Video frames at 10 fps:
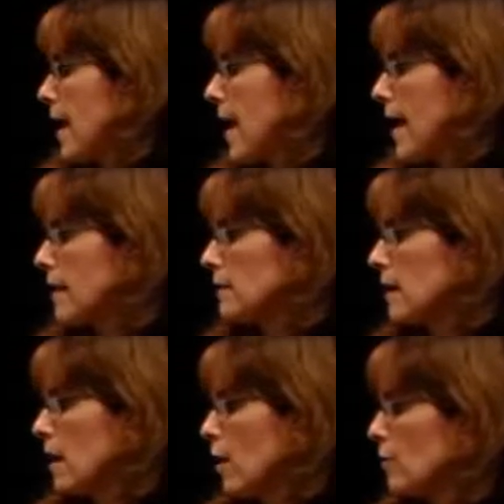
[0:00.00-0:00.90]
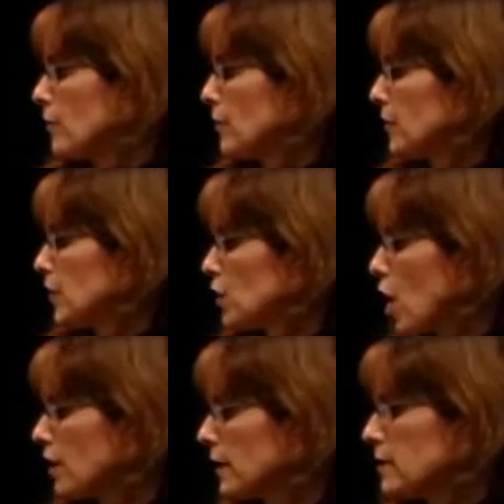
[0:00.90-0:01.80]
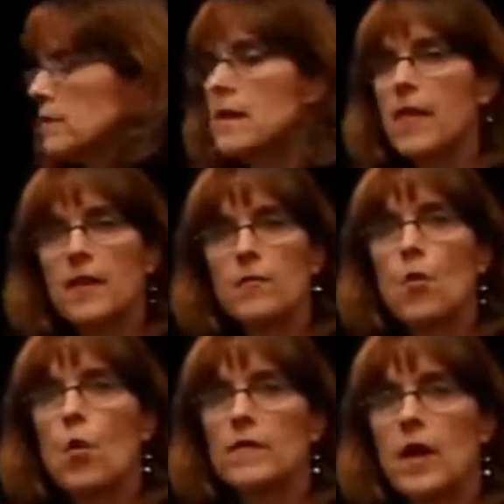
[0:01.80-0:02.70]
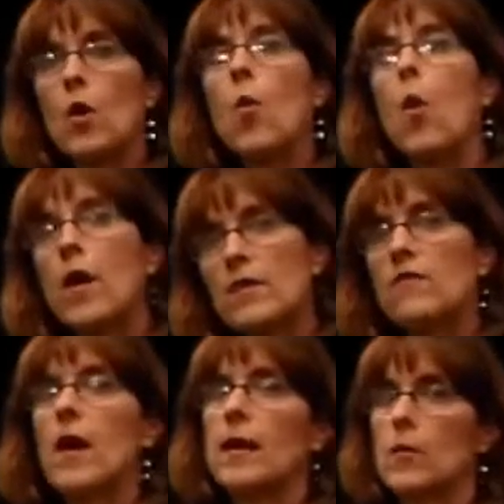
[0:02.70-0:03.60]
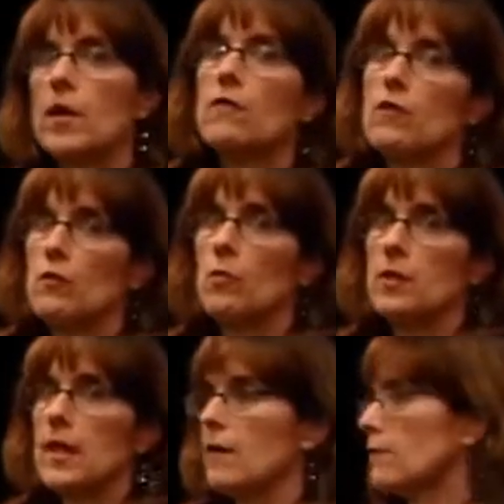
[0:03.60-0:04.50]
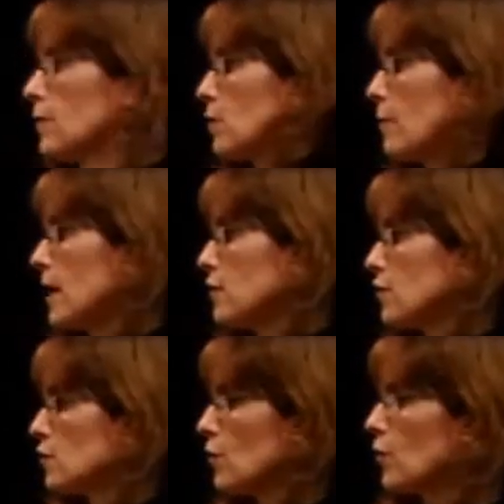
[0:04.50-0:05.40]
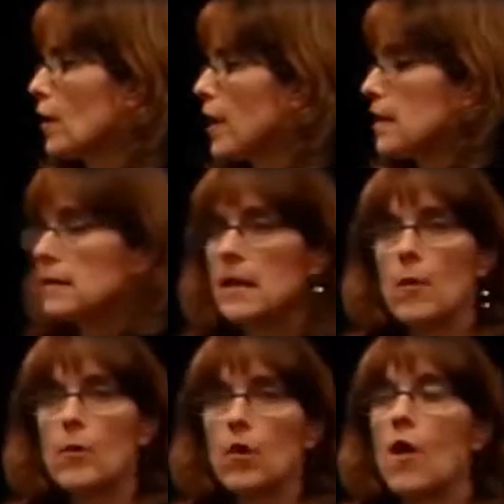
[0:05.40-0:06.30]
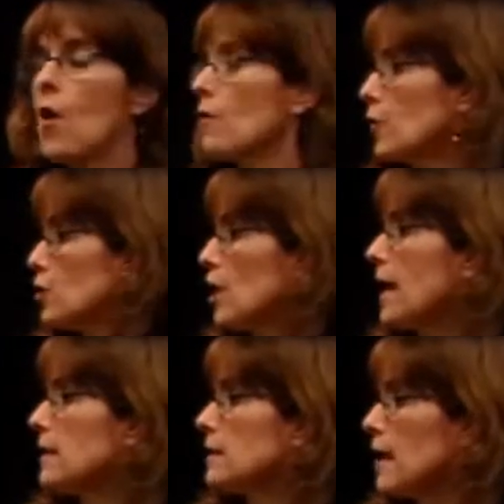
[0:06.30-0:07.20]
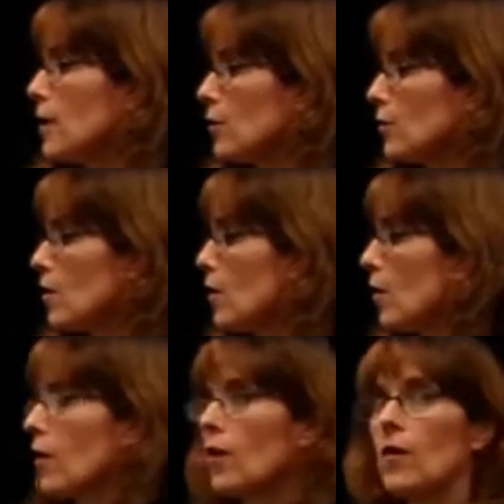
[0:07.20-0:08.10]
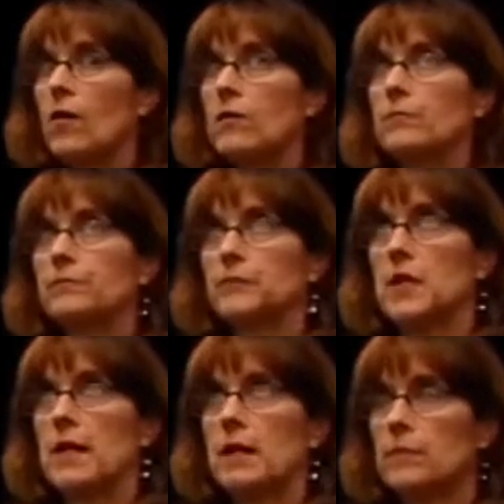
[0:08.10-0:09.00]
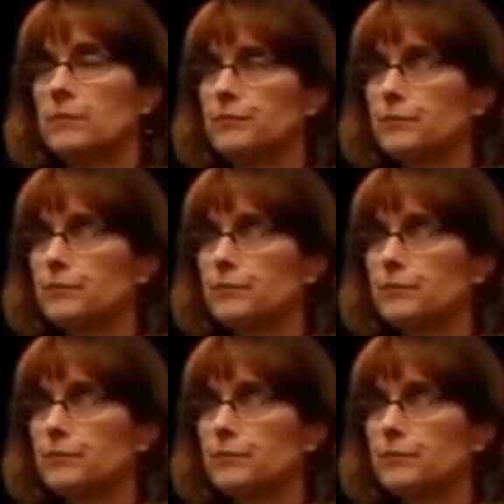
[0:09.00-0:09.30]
And um, the target is nothing more than quantifying whatever you've put down for your measure. So for example, for Jane Doe, her um,